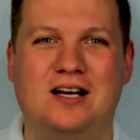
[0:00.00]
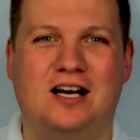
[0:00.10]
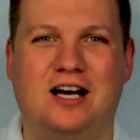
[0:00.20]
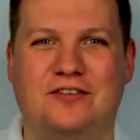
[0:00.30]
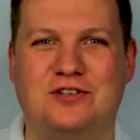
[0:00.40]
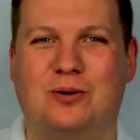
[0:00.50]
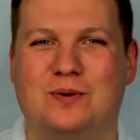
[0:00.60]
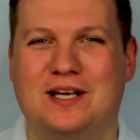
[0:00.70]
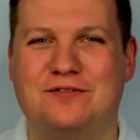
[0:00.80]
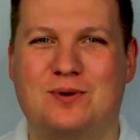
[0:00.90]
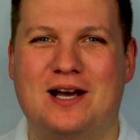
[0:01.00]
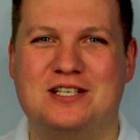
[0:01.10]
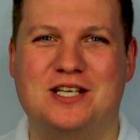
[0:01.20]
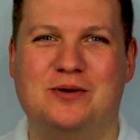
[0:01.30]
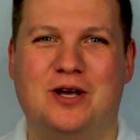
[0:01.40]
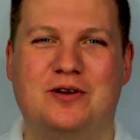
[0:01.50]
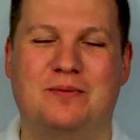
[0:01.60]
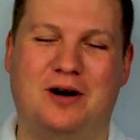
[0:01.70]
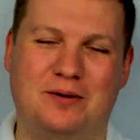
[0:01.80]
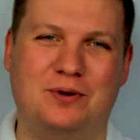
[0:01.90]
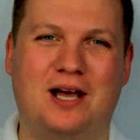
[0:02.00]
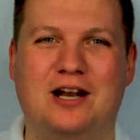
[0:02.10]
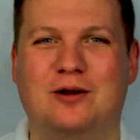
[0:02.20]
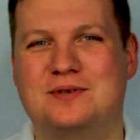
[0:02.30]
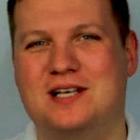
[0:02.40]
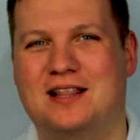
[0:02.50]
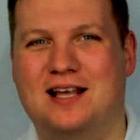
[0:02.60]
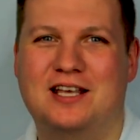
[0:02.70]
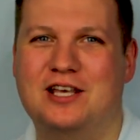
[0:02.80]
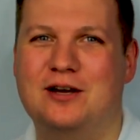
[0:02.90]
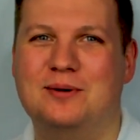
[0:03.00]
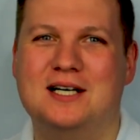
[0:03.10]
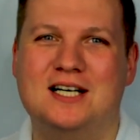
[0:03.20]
If someone gives way to you, you might put your hand up and say thank you.